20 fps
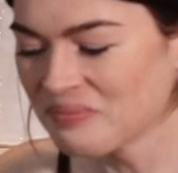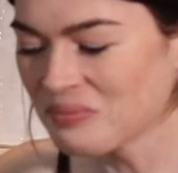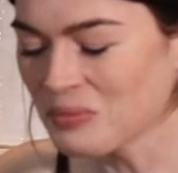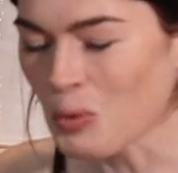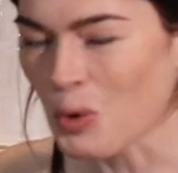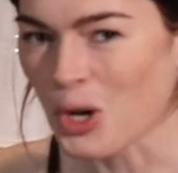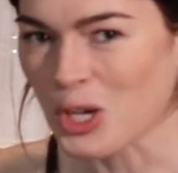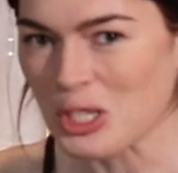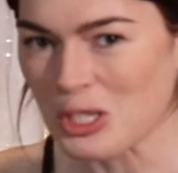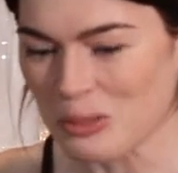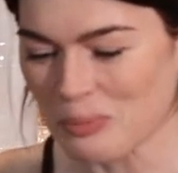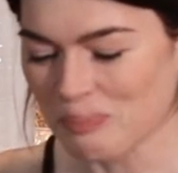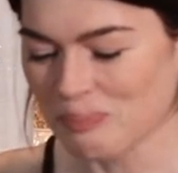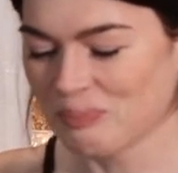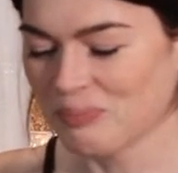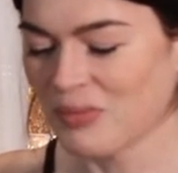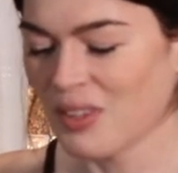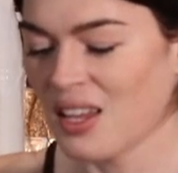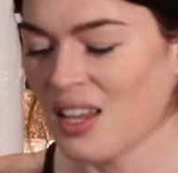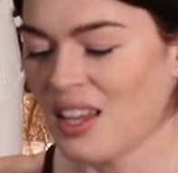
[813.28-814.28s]
words.
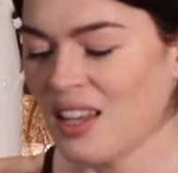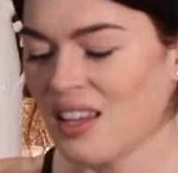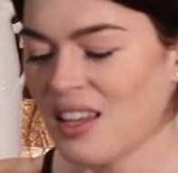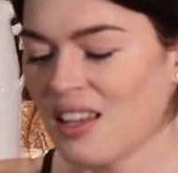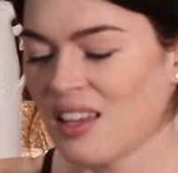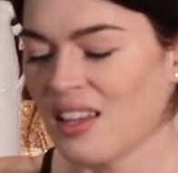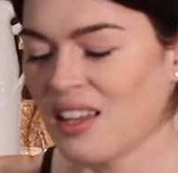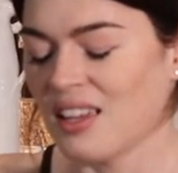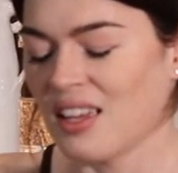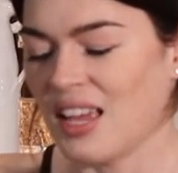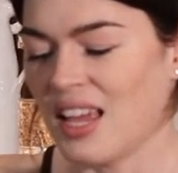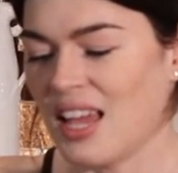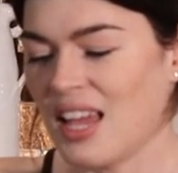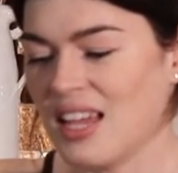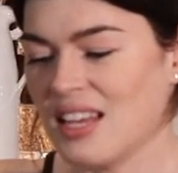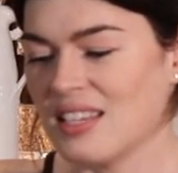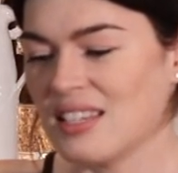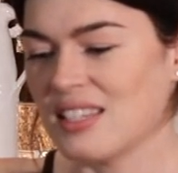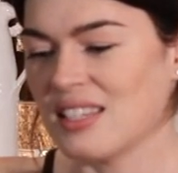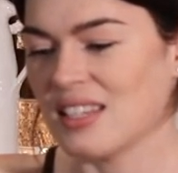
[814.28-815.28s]

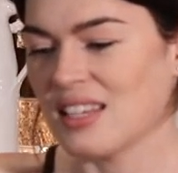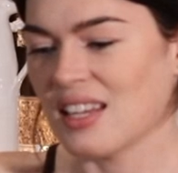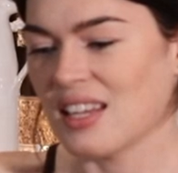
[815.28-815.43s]
And